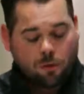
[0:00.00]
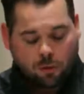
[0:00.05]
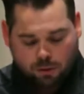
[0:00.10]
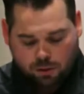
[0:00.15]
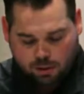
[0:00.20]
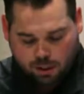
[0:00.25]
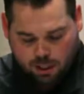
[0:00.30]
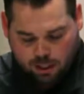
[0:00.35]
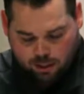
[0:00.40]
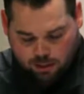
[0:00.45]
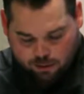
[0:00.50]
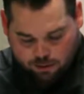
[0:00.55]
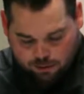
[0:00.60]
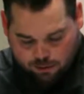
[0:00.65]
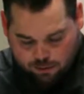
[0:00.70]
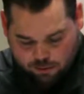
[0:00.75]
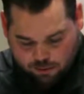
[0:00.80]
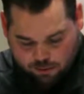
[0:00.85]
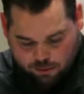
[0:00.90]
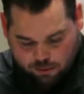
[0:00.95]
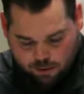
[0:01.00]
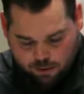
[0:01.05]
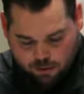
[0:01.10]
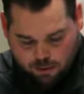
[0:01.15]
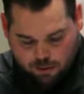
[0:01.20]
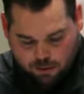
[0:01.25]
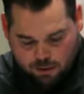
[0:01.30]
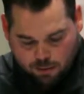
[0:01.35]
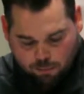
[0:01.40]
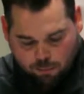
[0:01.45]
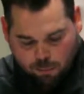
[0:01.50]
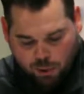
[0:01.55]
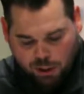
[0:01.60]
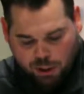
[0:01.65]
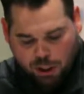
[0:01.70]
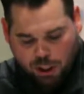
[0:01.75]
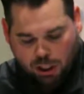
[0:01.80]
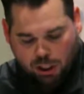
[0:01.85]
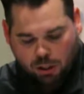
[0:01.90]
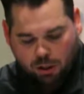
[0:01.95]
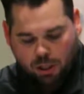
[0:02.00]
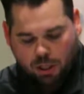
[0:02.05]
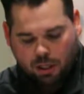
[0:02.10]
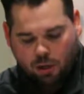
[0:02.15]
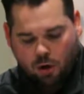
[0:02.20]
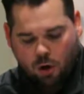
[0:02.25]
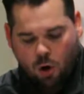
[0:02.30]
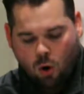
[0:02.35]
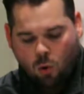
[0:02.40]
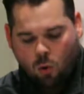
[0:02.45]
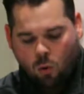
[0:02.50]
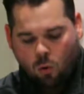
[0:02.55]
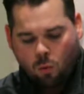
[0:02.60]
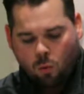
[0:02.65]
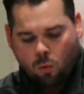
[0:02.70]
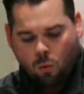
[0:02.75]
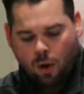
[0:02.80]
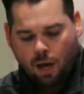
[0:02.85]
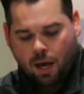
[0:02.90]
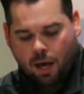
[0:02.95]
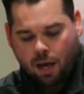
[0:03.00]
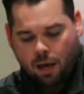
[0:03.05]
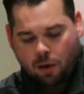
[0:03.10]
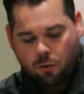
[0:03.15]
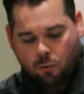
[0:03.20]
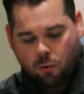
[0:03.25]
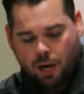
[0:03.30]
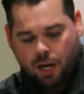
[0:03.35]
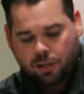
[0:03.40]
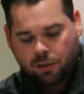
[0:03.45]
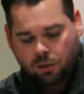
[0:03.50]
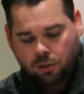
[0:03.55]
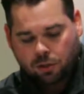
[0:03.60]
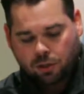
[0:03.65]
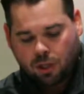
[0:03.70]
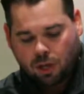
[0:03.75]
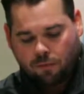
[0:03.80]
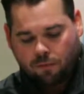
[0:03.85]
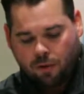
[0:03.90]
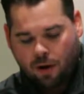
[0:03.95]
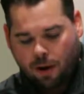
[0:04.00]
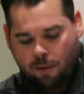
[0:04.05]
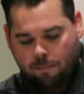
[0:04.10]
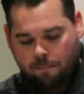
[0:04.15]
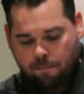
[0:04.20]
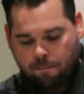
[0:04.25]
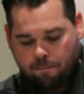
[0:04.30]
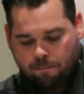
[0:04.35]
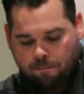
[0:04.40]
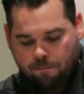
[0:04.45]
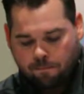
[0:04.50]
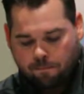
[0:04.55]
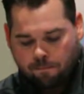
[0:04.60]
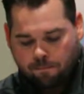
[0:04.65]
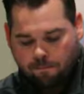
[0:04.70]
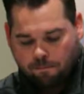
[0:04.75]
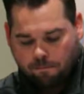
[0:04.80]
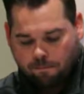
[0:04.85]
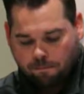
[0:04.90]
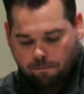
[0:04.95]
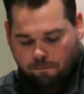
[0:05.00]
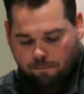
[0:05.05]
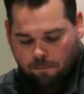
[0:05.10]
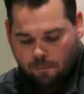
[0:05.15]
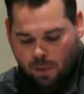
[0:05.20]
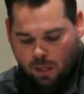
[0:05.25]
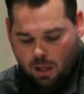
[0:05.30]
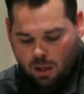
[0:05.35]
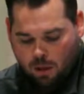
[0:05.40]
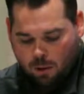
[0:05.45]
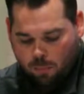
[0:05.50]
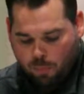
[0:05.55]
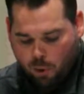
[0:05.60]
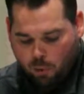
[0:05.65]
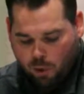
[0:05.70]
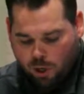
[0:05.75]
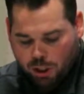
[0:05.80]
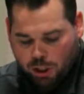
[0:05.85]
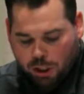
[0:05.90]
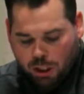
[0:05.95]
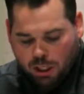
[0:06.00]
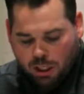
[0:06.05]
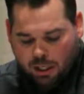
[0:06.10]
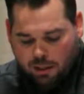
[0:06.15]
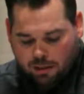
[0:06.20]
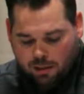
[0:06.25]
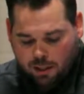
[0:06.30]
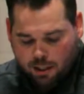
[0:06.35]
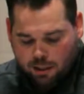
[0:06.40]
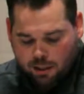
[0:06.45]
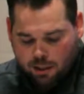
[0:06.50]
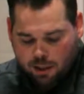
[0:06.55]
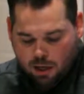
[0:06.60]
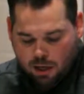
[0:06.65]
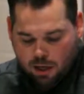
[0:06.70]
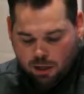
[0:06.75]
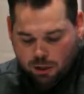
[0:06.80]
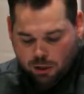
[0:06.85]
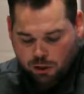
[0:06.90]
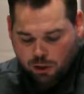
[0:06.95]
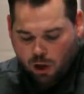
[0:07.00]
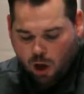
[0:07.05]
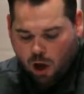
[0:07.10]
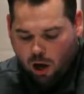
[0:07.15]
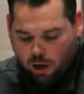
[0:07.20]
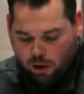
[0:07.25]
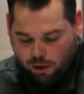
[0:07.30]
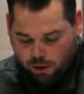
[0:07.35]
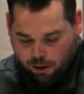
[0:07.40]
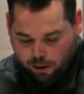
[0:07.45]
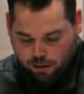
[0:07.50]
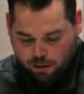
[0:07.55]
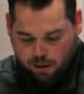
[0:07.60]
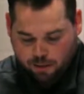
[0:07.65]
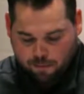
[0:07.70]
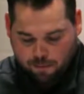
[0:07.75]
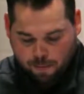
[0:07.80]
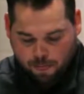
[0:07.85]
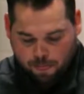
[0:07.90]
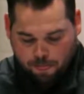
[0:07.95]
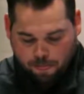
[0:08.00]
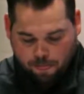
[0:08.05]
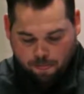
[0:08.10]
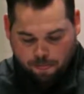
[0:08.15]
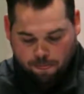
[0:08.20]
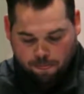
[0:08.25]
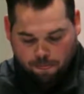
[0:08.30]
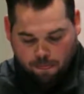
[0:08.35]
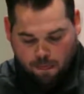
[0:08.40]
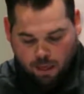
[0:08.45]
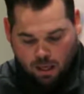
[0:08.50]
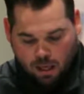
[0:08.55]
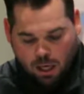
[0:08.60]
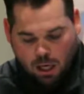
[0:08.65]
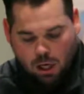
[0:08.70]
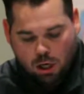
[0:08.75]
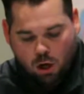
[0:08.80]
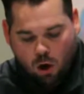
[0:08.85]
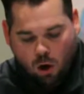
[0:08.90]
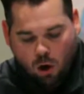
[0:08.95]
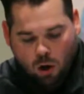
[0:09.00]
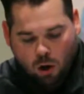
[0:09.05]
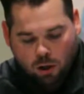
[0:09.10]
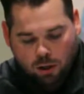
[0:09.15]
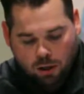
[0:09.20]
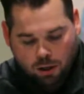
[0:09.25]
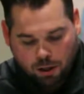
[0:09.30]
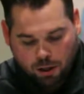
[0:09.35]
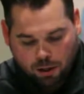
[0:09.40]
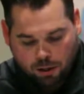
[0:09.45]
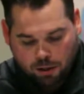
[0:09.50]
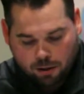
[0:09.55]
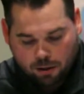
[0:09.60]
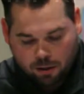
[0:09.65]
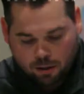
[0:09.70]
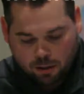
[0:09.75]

those things. But she could in no way raise herself up. But when Jesus saw her, he called her